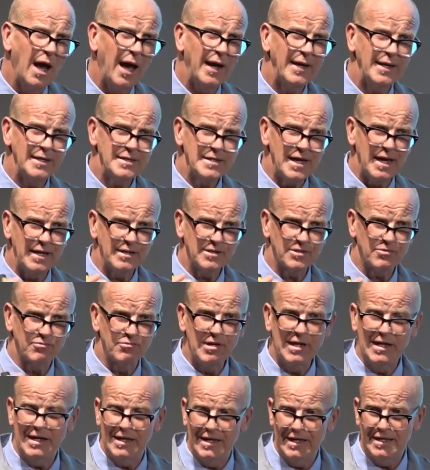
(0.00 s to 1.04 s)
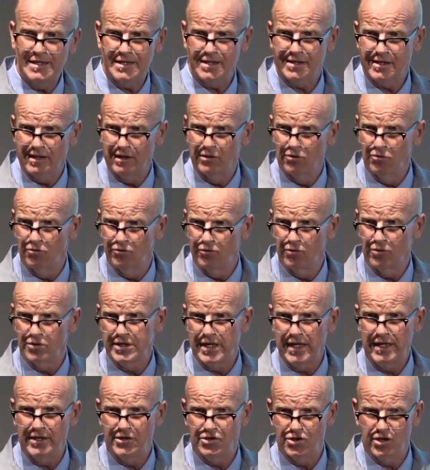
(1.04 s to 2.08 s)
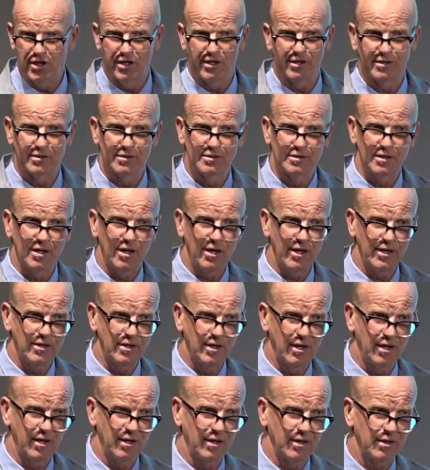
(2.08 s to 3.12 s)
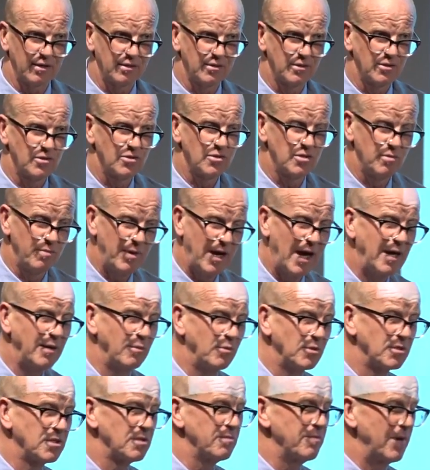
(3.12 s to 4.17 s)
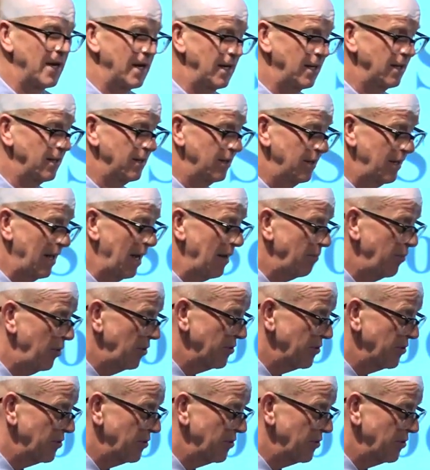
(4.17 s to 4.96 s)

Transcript: And it takes really skillful teaching, I think, to be able to make that